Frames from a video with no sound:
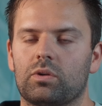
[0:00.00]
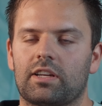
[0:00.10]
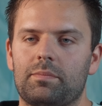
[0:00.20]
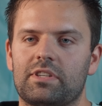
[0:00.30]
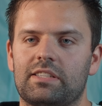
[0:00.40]
when it
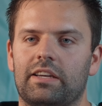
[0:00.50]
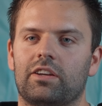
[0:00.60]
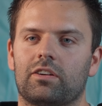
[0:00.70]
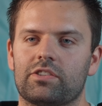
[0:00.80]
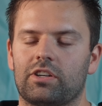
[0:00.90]
comes to sending
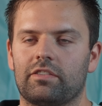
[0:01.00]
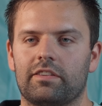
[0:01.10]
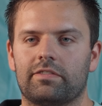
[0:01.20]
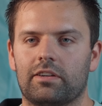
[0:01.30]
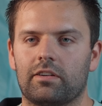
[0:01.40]
your reserve
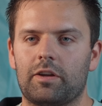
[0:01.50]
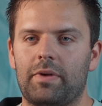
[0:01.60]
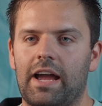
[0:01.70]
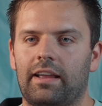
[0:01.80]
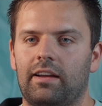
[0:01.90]
in for a
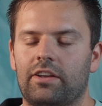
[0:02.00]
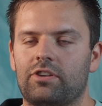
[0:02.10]
repack, I